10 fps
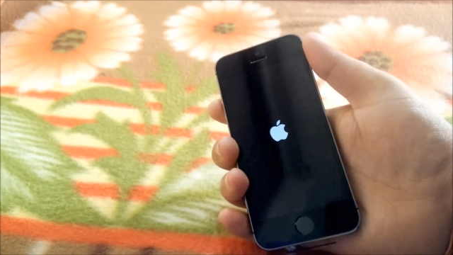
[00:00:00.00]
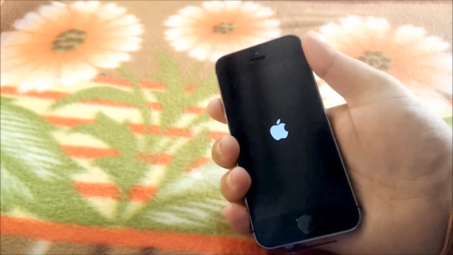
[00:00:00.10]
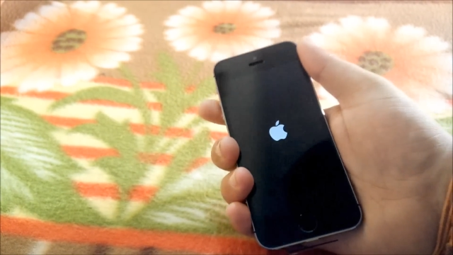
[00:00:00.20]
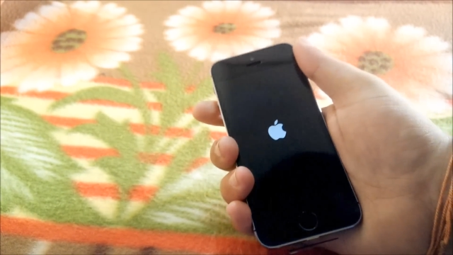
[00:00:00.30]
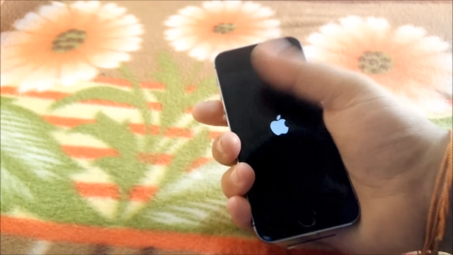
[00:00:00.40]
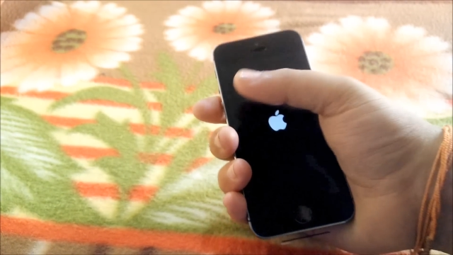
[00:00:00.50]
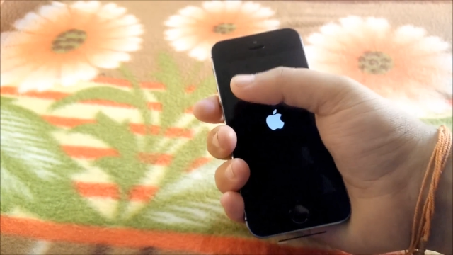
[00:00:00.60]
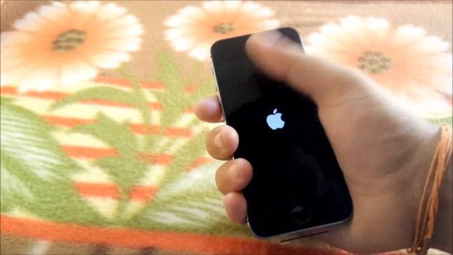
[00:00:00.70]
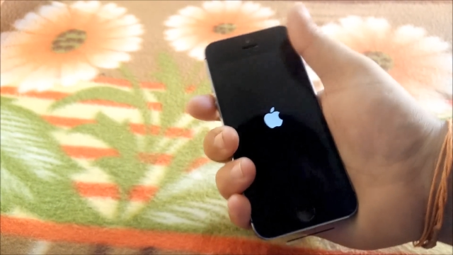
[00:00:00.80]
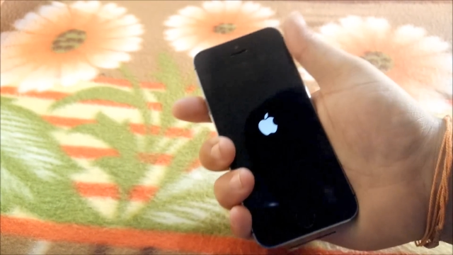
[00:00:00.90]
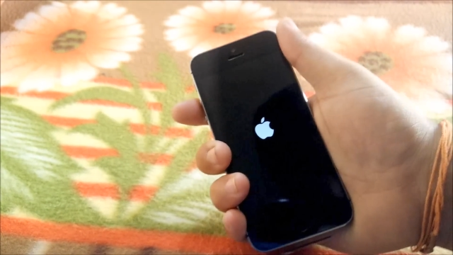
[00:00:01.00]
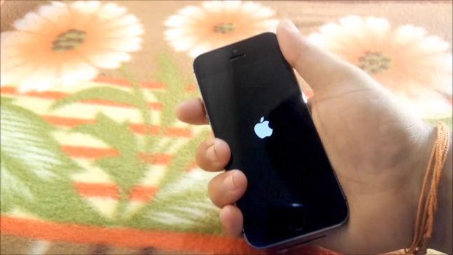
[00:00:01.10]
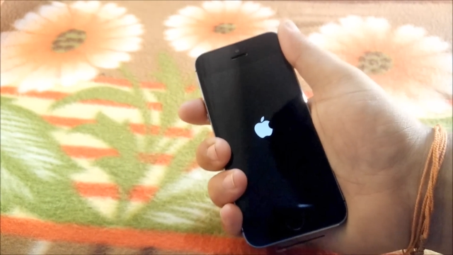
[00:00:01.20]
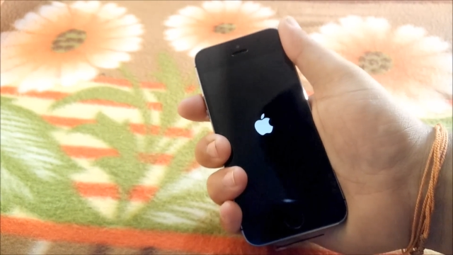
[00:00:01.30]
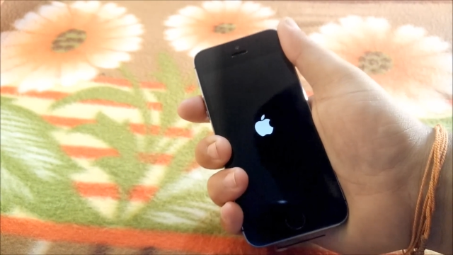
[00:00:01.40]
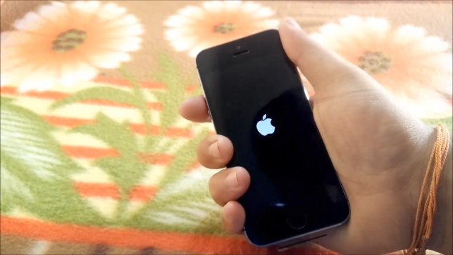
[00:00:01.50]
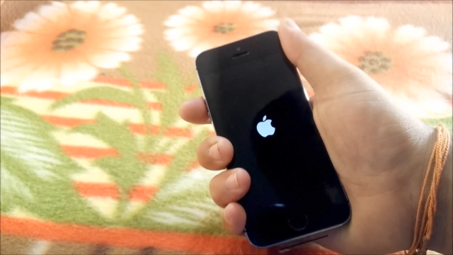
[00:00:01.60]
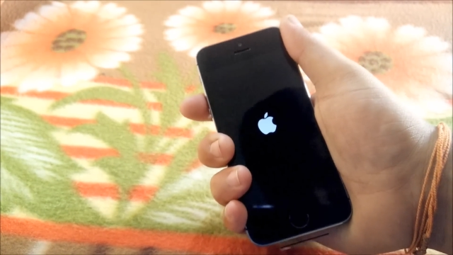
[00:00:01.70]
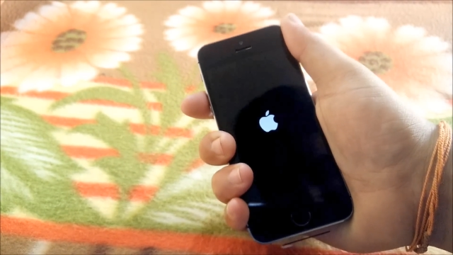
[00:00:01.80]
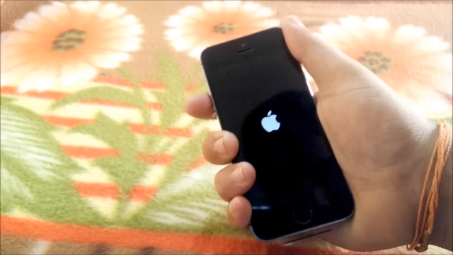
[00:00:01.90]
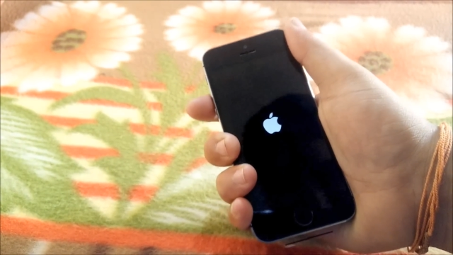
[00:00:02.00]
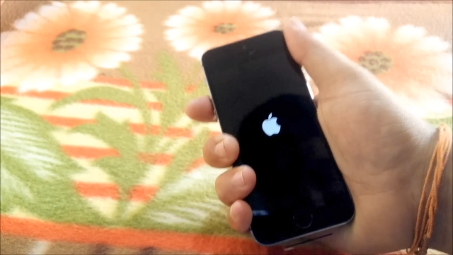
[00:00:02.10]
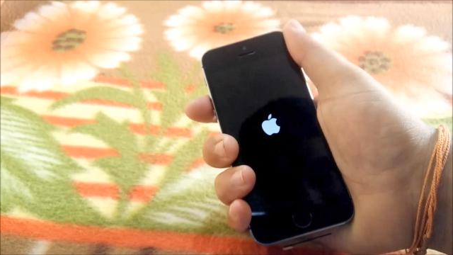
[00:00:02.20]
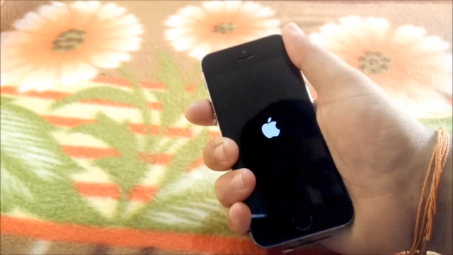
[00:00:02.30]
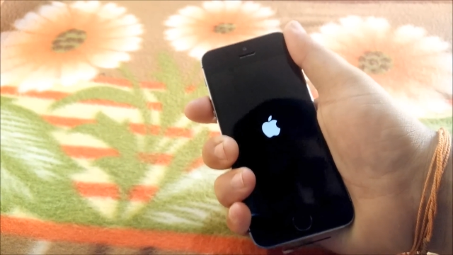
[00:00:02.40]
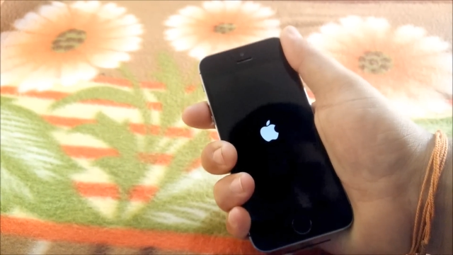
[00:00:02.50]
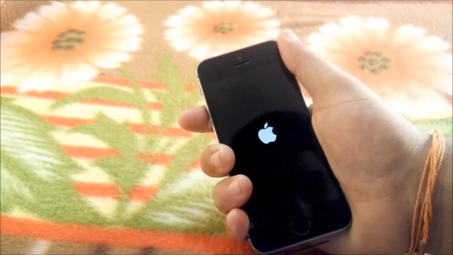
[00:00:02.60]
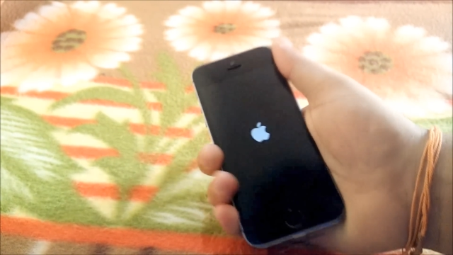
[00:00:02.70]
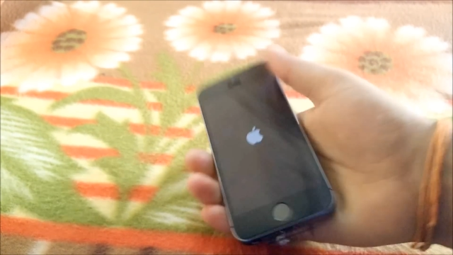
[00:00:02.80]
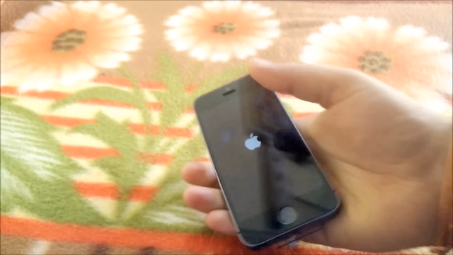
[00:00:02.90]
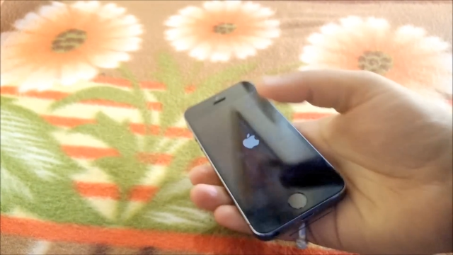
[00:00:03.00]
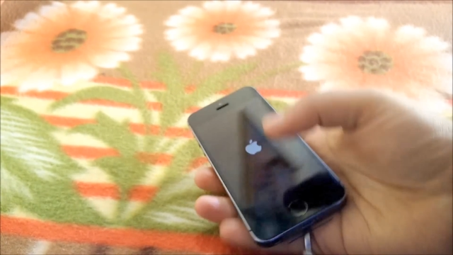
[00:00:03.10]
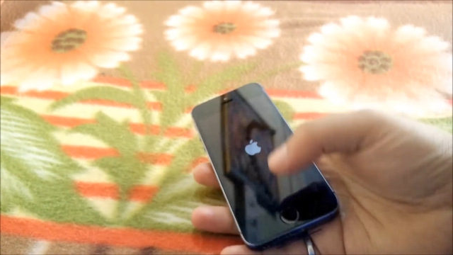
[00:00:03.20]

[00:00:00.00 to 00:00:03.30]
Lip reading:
No face is visible, so there are no lips to read.